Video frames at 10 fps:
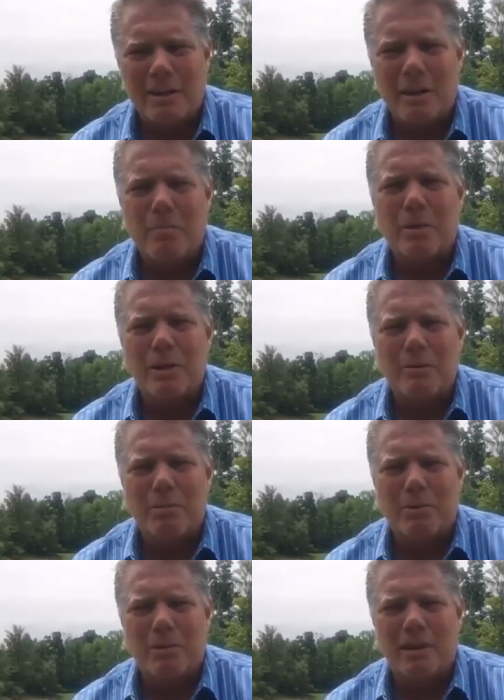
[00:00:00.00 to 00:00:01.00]
and the
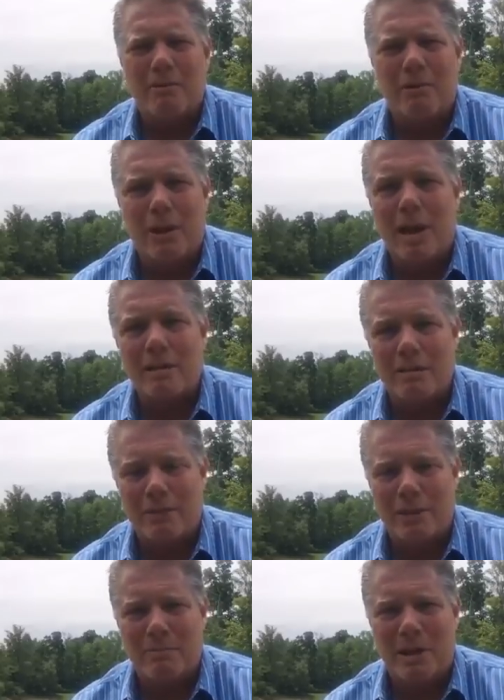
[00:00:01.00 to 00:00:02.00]
principles and the
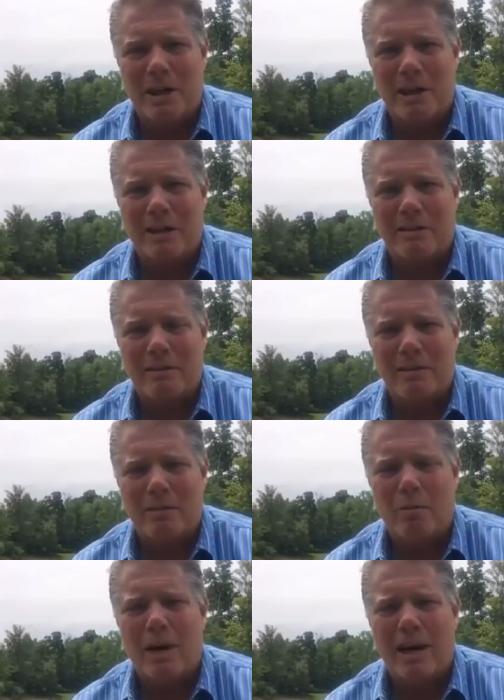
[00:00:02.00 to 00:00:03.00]
philosophies behind it.
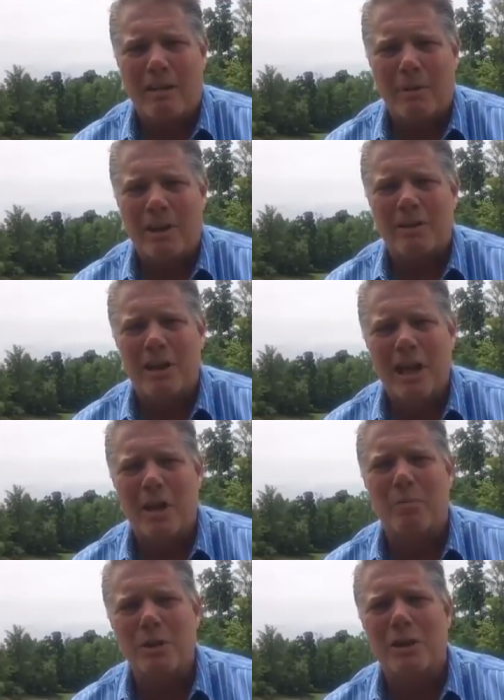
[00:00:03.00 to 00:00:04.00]
Why? Because it
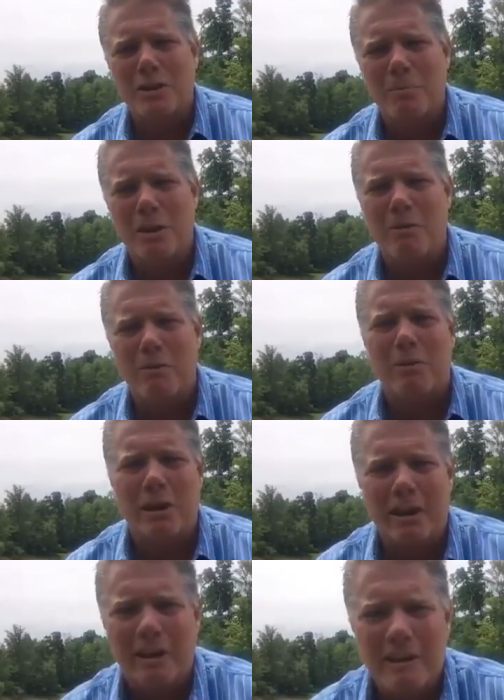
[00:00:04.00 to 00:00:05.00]
helps us to be free.